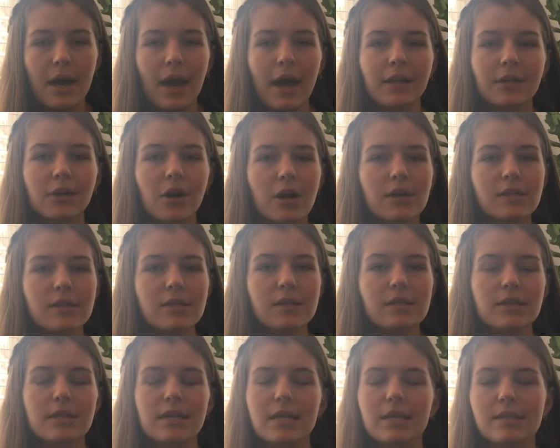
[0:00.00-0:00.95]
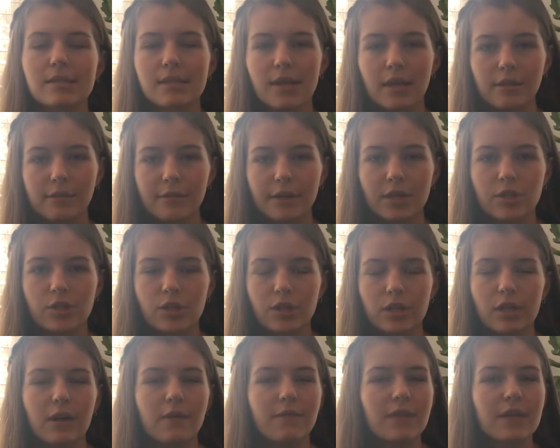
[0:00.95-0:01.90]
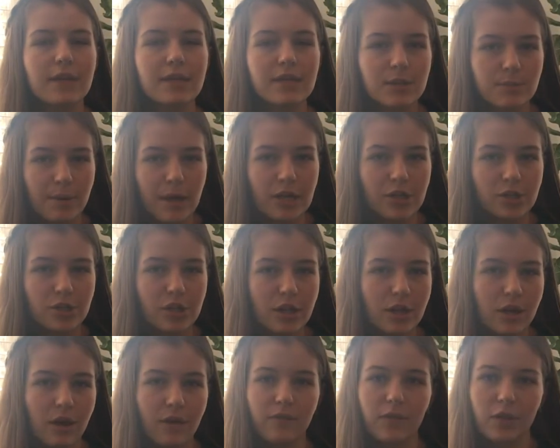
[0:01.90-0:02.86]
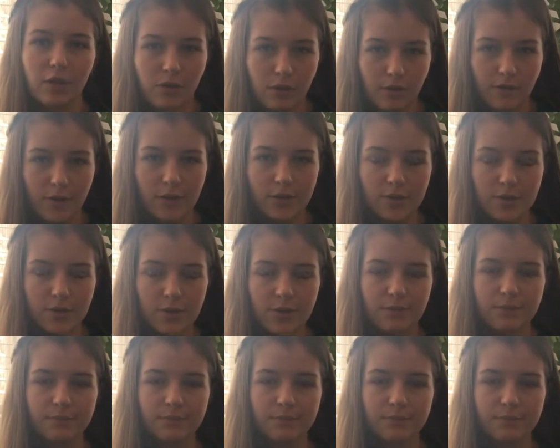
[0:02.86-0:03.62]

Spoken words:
and causes the acceleration of the expansion of the universe.